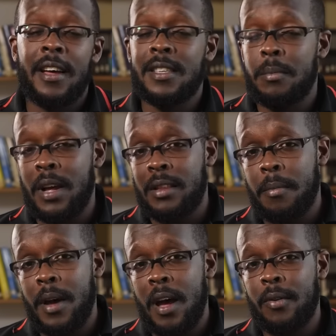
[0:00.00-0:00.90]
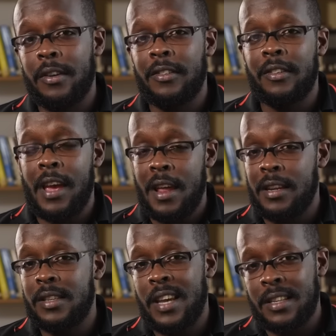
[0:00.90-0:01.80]
Samantha Powers, and
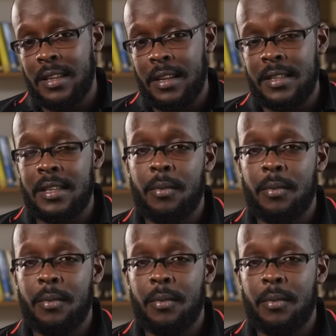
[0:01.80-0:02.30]
His Excellency,